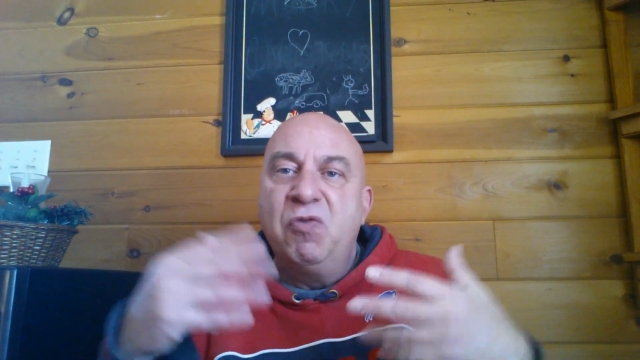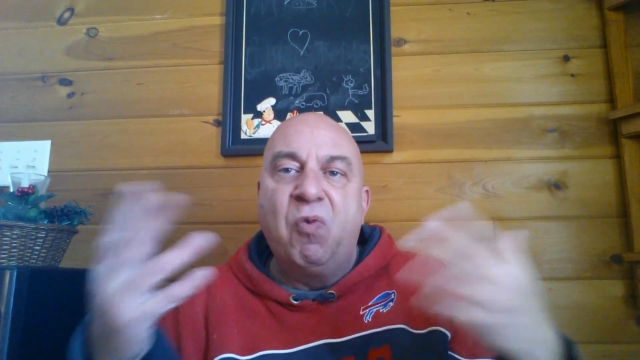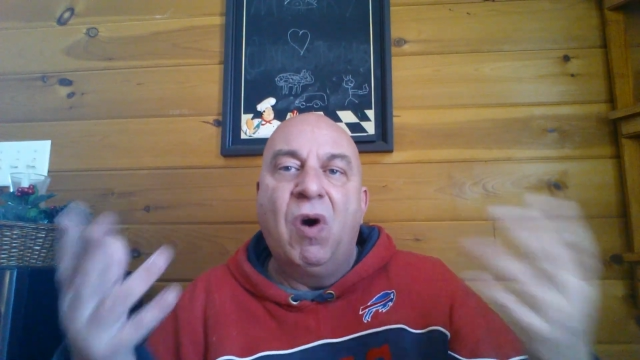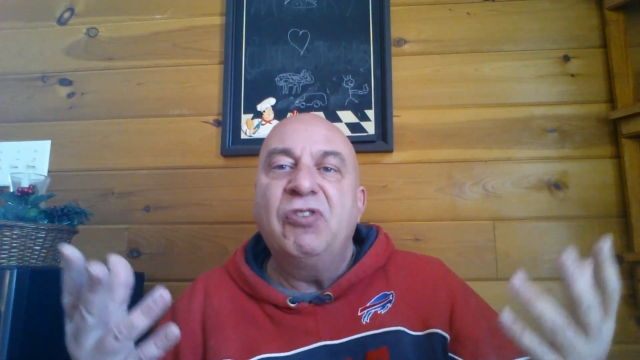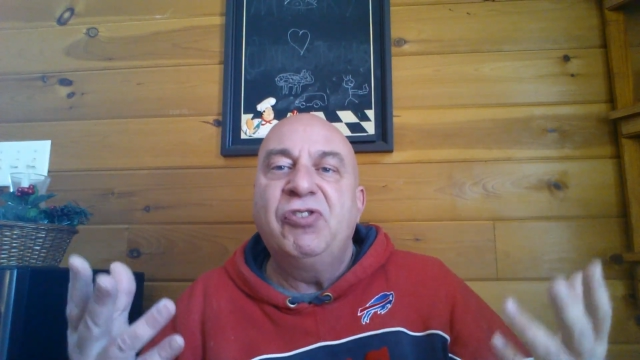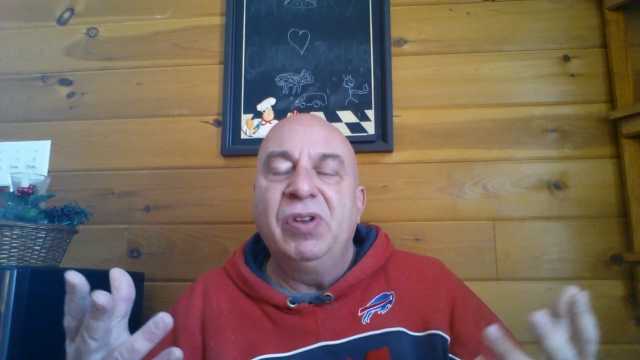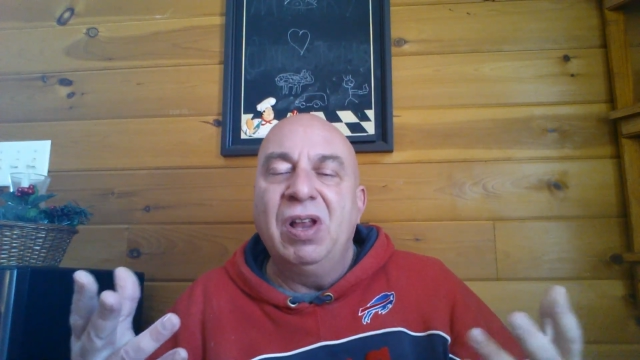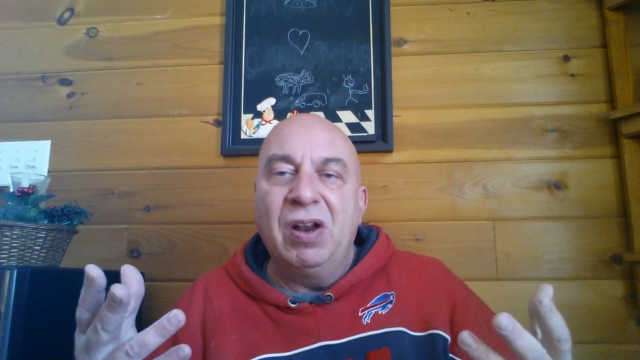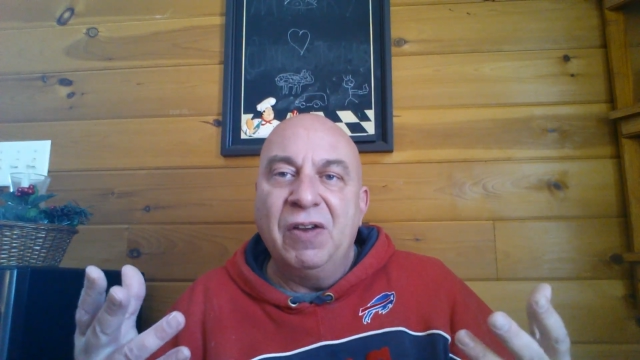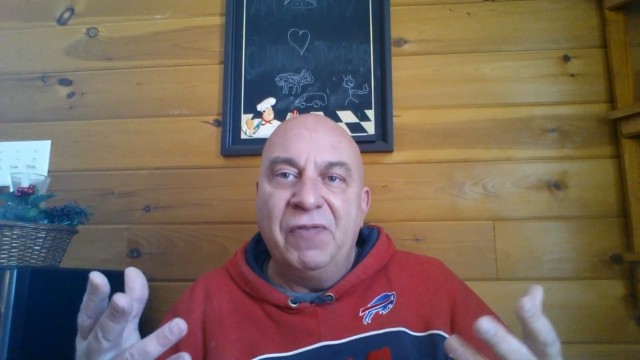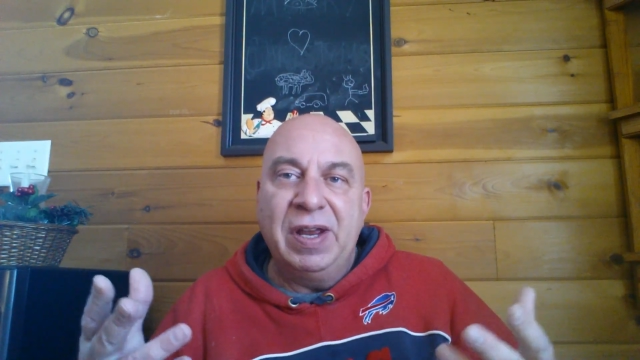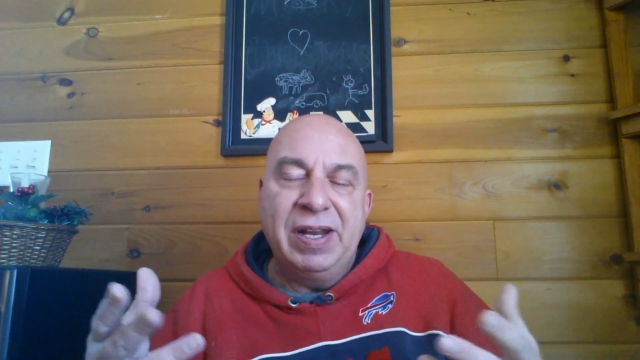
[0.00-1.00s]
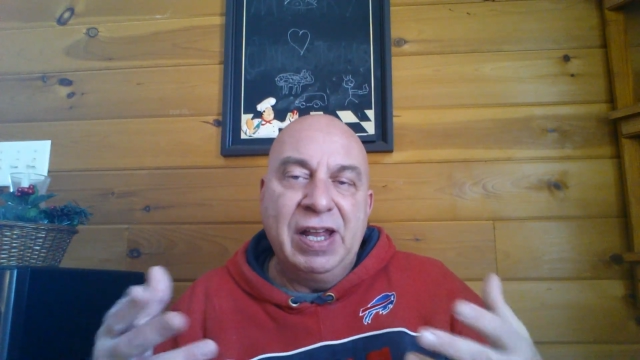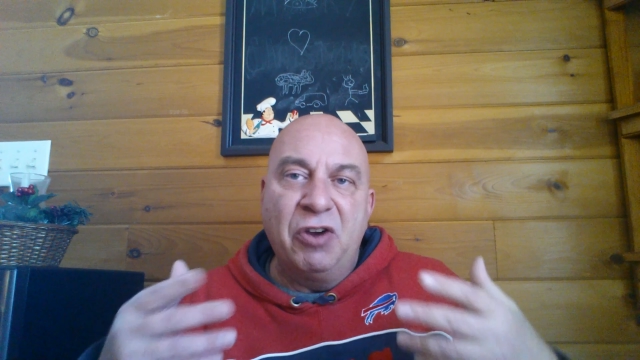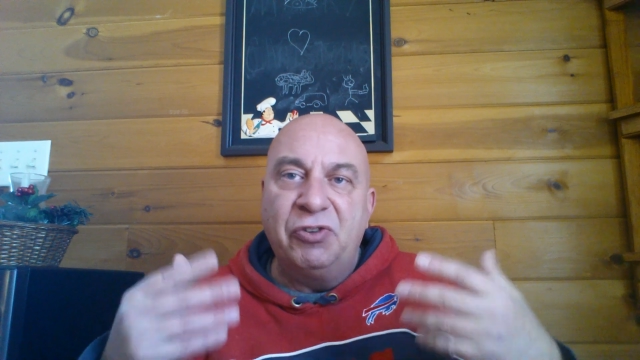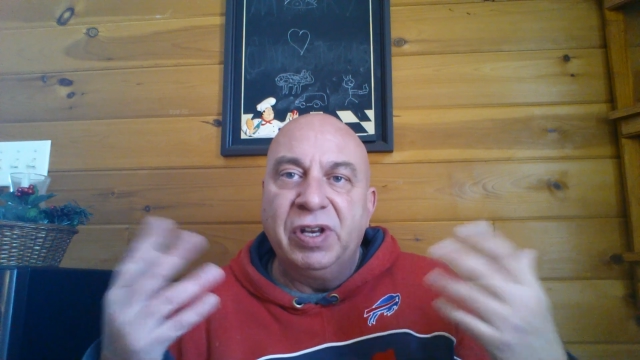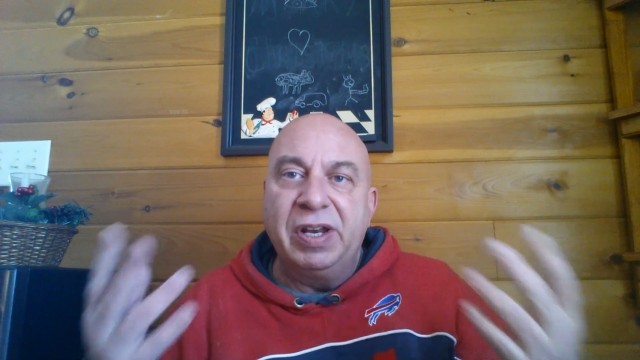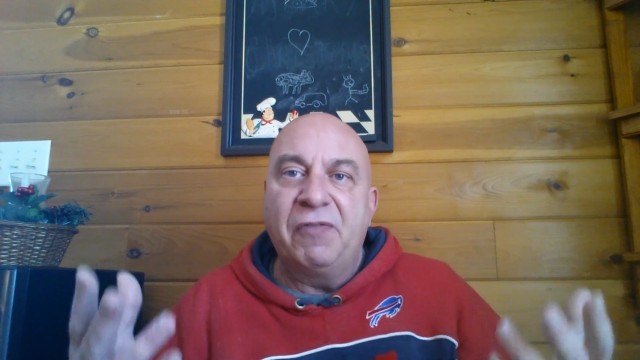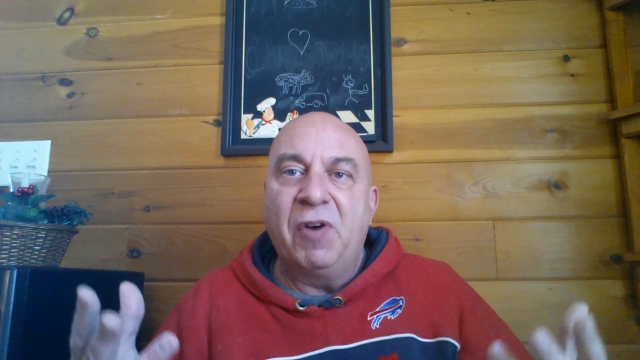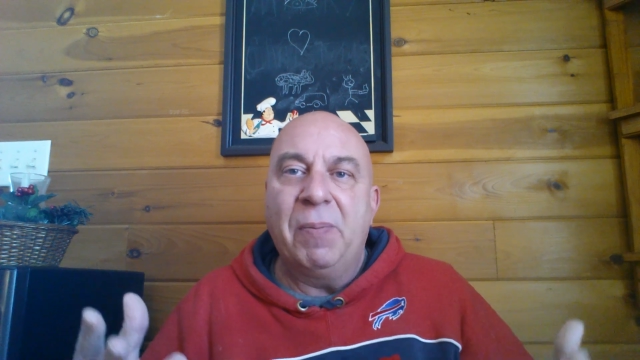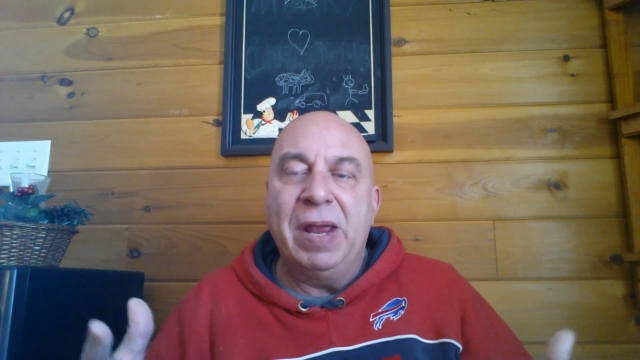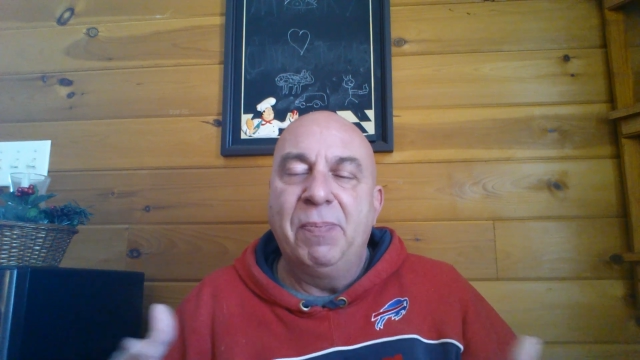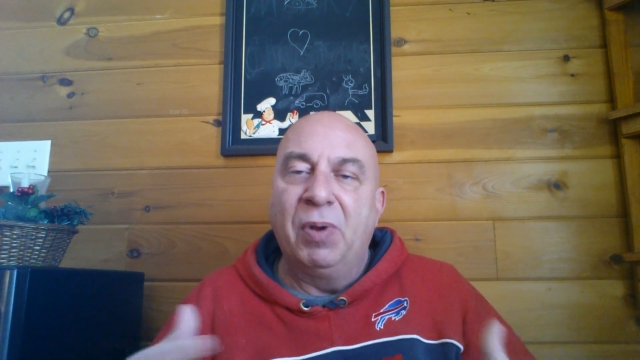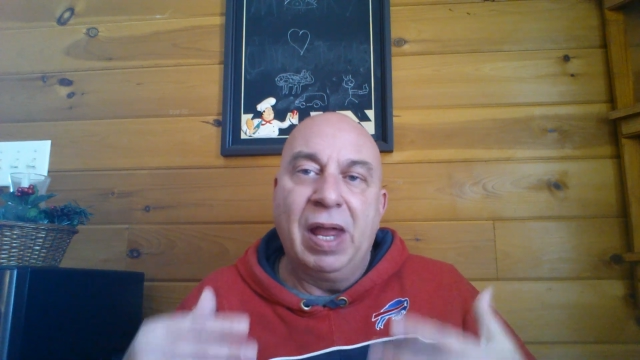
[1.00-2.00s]
you've watched a lot of videos and different
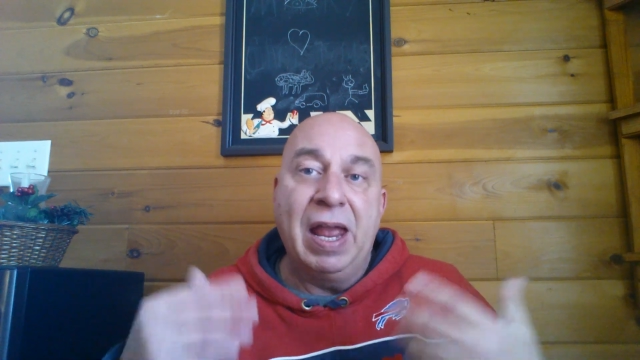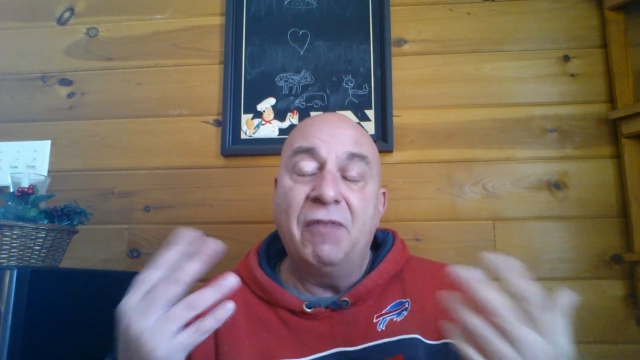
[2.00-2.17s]
people,